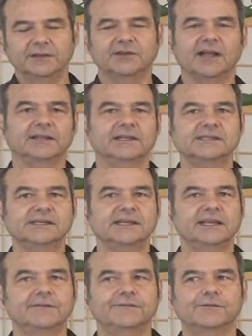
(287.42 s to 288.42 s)
You're not
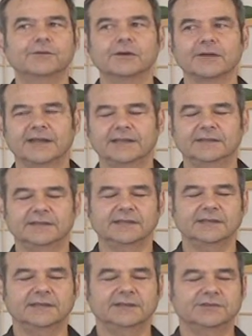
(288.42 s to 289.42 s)
listening for
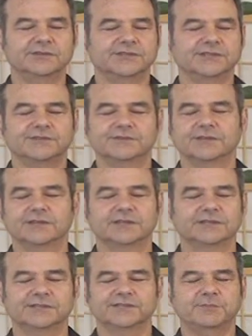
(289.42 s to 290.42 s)
anything. You're just
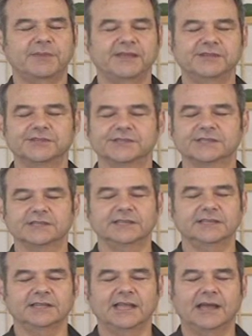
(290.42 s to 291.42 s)

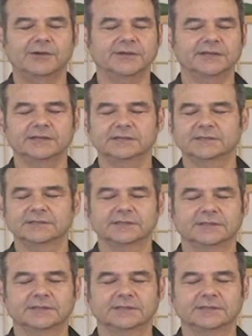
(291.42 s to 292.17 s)
spaciously allowing